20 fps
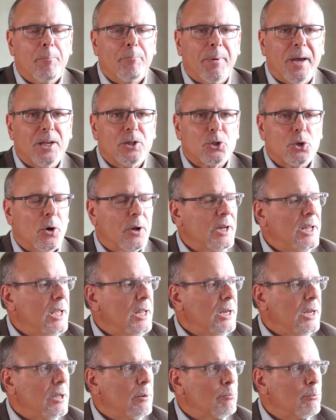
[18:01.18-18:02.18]
based on
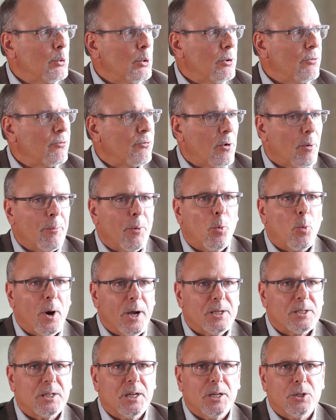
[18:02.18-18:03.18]
heat input from a
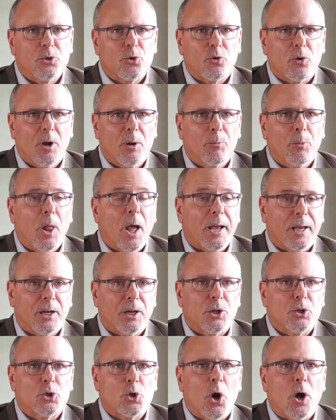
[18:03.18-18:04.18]
waste heat stream like an
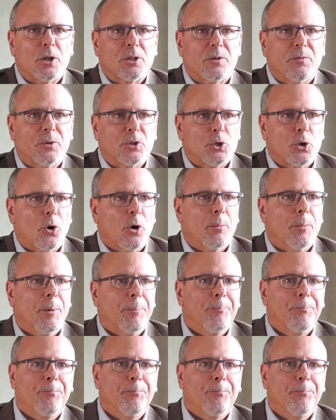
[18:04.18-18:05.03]
exhaust of a turbine.